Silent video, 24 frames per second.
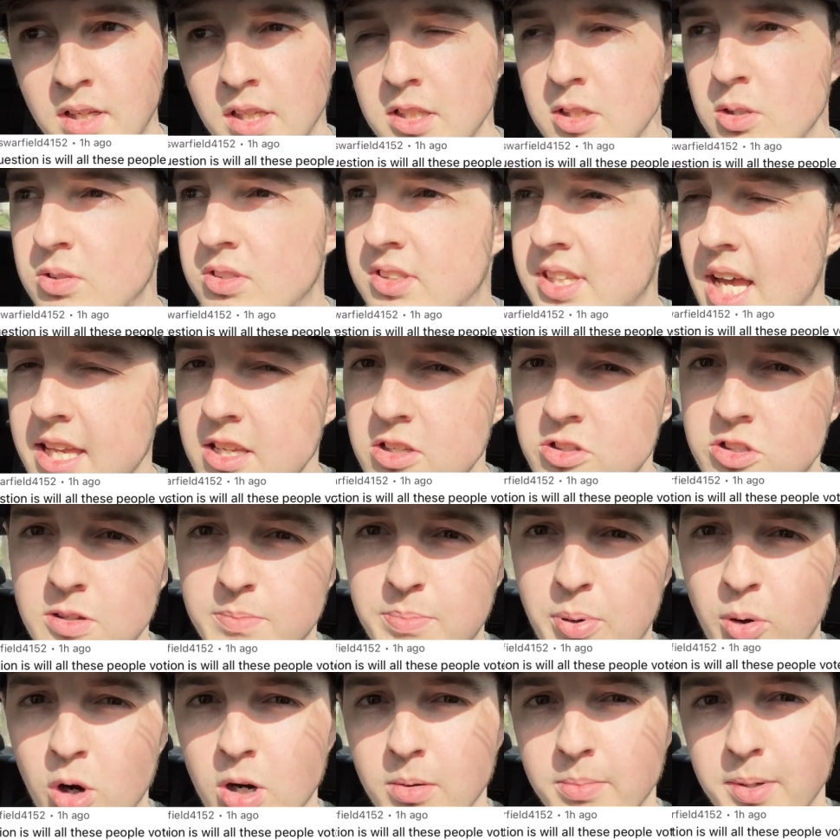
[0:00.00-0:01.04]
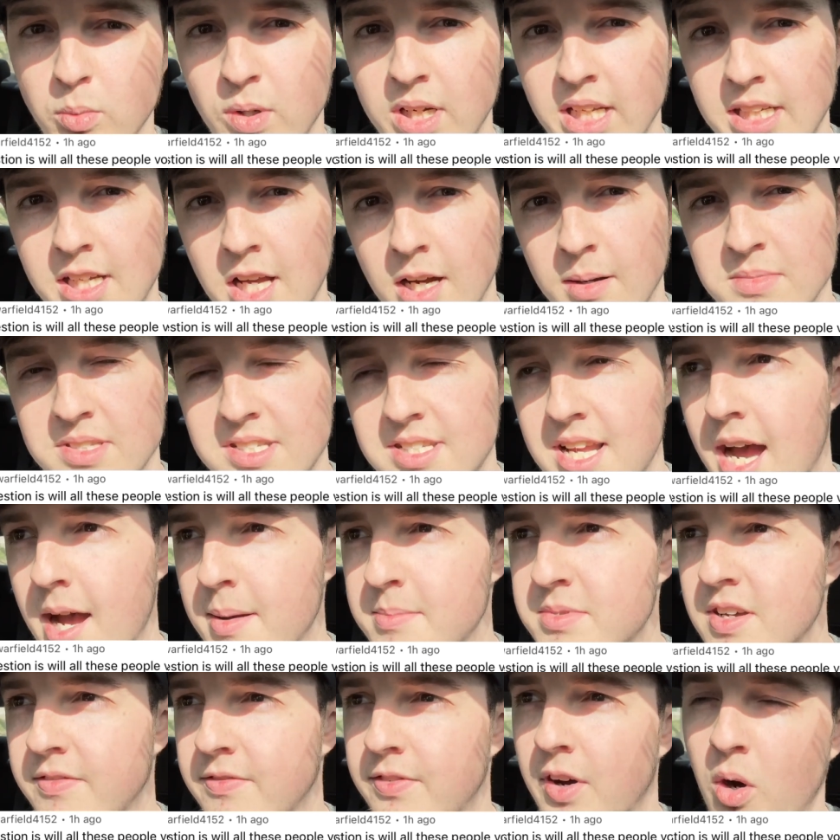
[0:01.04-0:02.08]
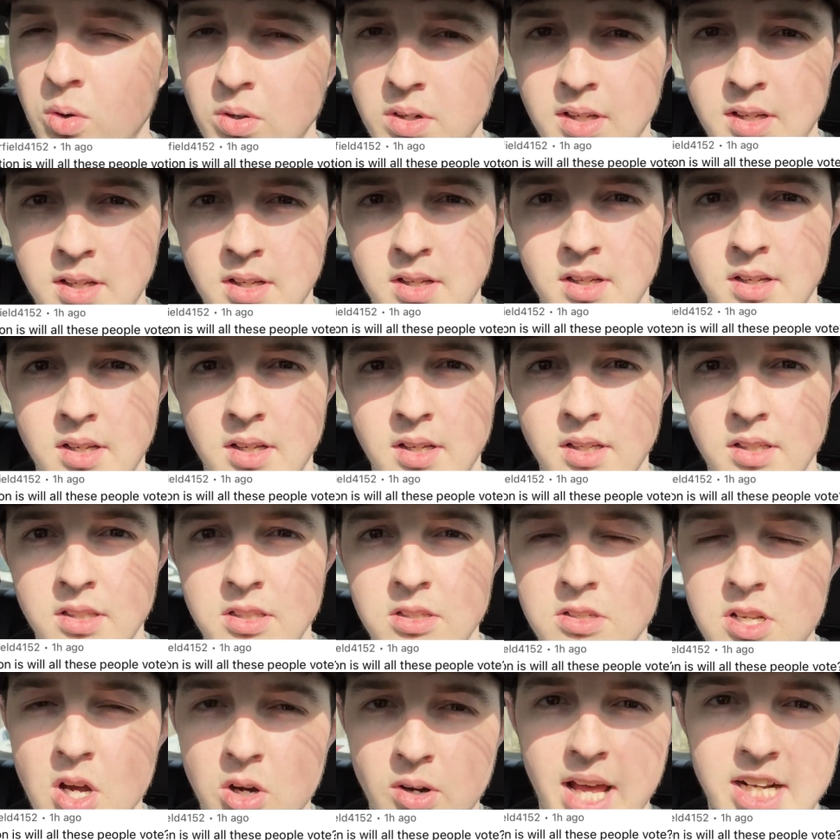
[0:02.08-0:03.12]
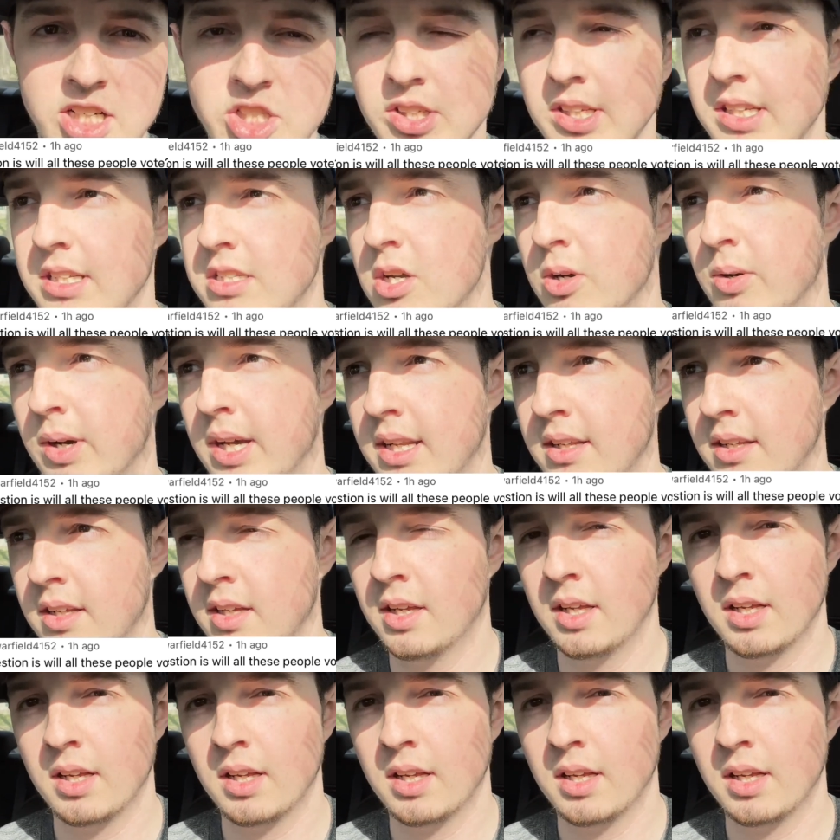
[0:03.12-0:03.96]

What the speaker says: You say you support, but when it comes time to vote, you don't actually do it.